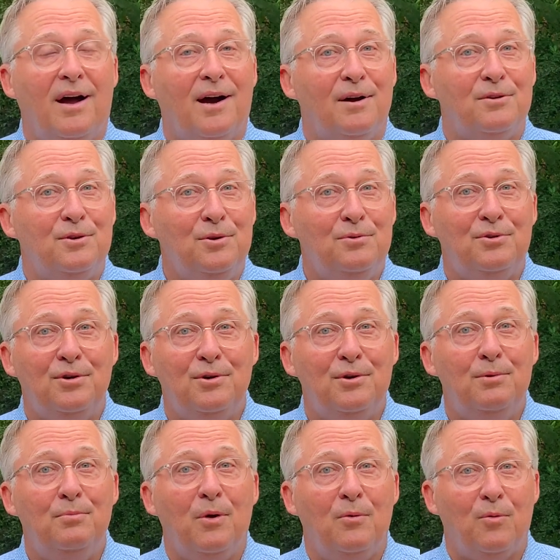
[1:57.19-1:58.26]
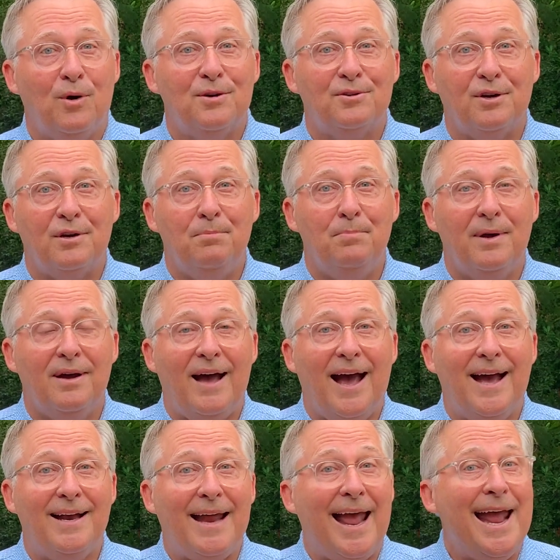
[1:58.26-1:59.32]
our YouTube worship
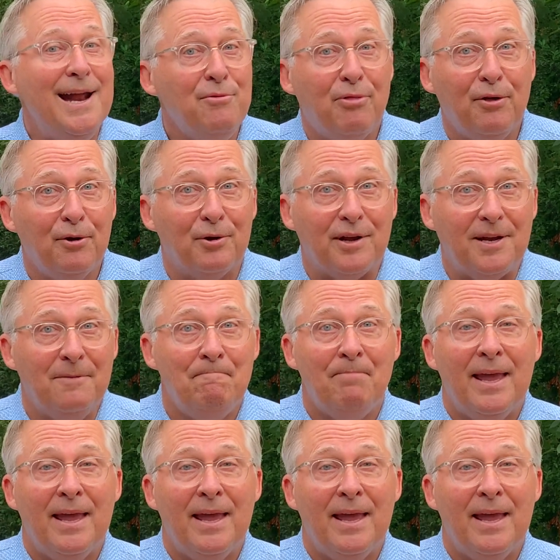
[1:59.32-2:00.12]
at 8.30